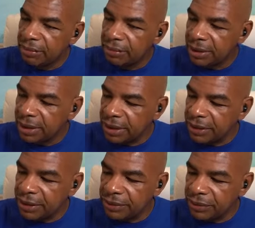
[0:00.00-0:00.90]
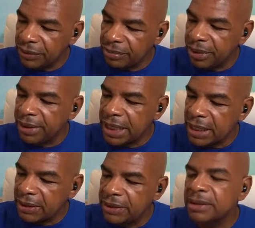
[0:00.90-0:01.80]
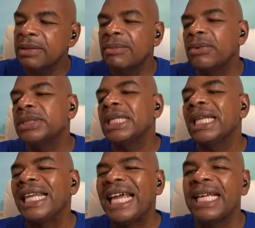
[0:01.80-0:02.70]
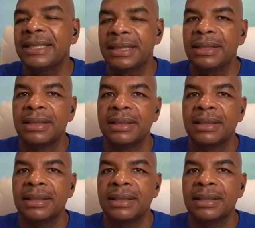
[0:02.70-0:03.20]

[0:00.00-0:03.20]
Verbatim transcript: But I think a breakdown is the most likely